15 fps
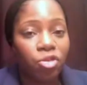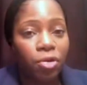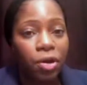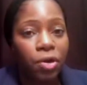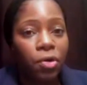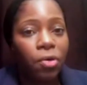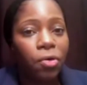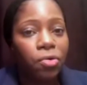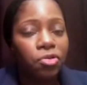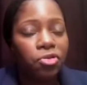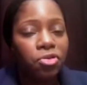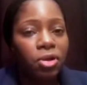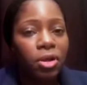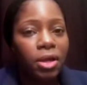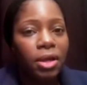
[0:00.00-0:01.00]
and a
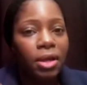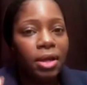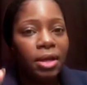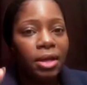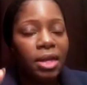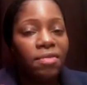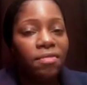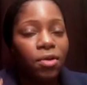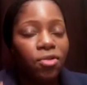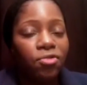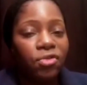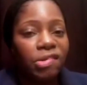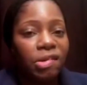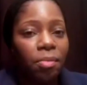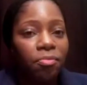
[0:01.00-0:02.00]
coach, never look
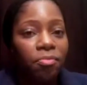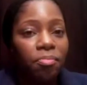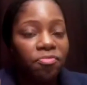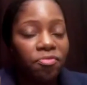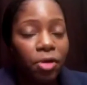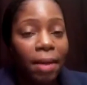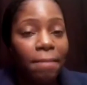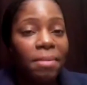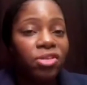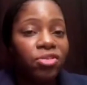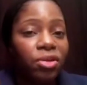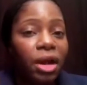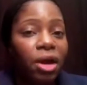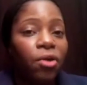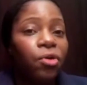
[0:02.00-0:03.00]
for that
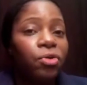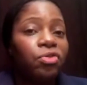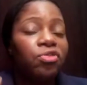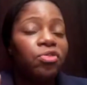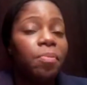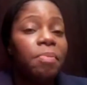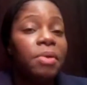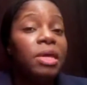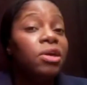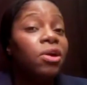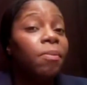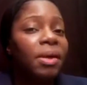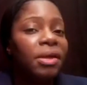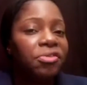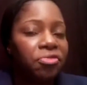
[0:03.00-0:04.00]
mentor and that coach to be your
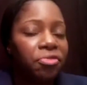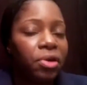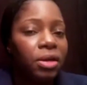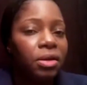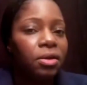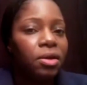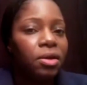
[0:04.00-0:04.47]
best friend.